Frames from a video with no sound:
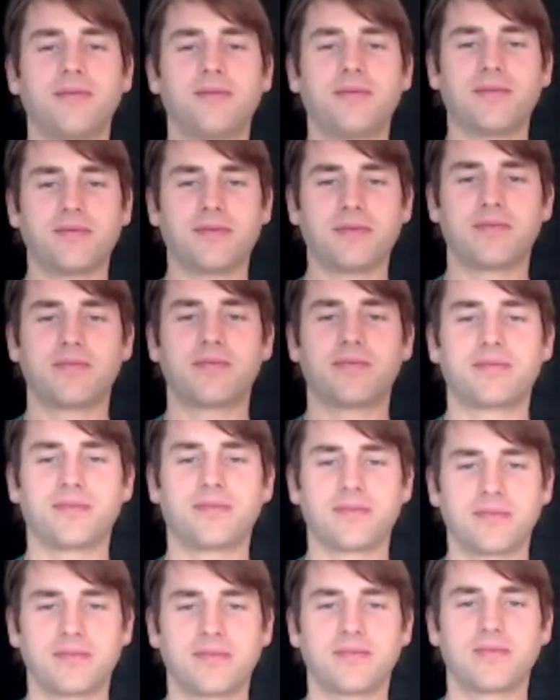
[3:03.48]
And then the
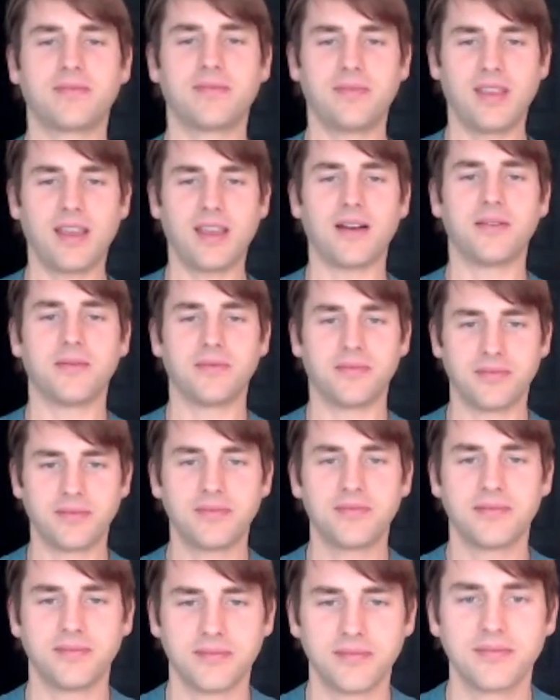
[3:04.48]
third thing I would say yeah. is just
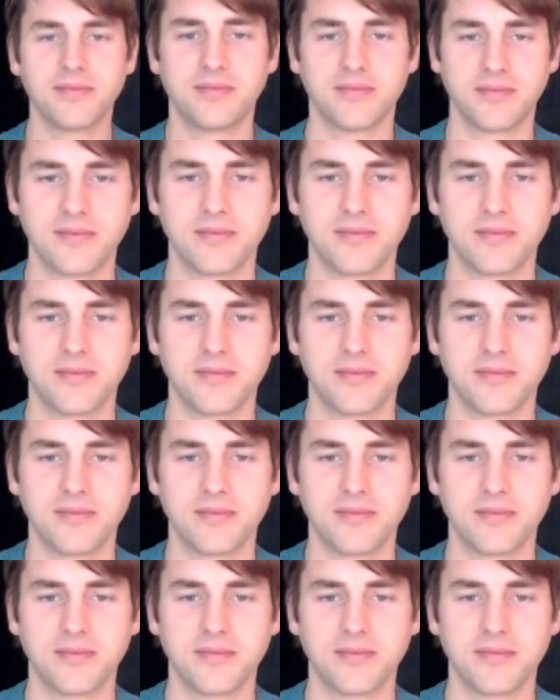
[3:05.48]
know your